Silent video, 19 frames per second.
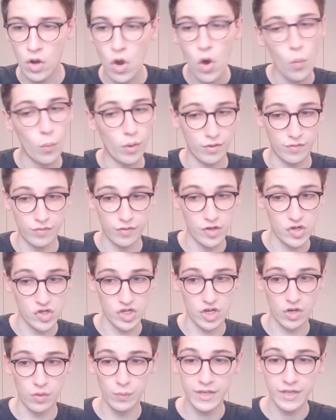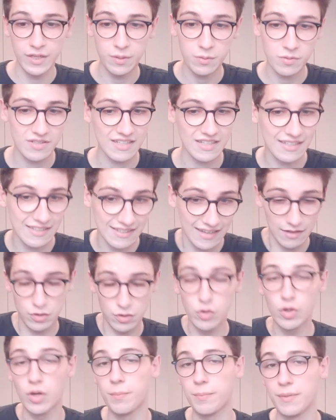What version are we using? That
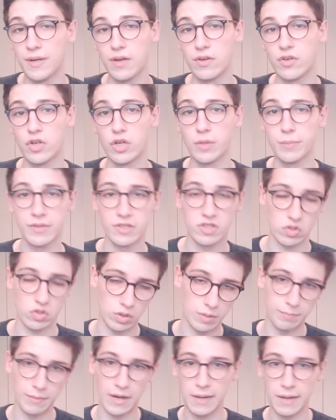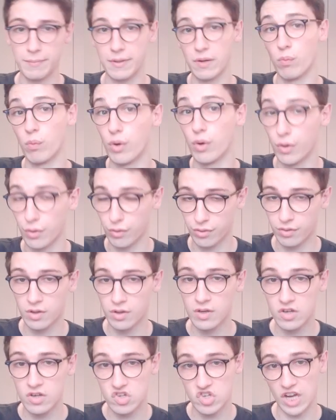couldn't be determined, so it might be worth
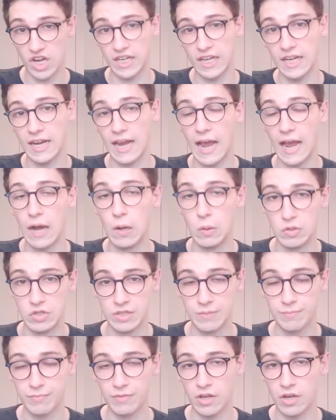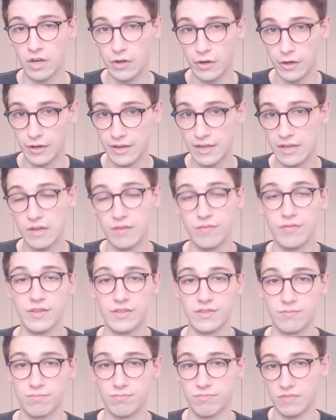checking out if
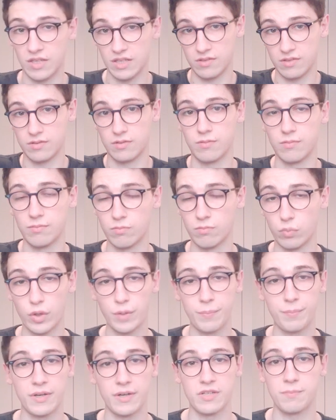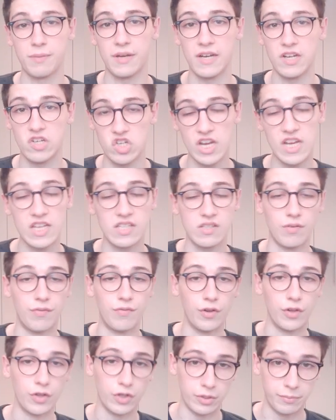this WordPress page is
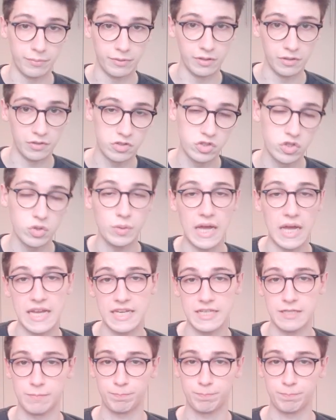vulnerable to that.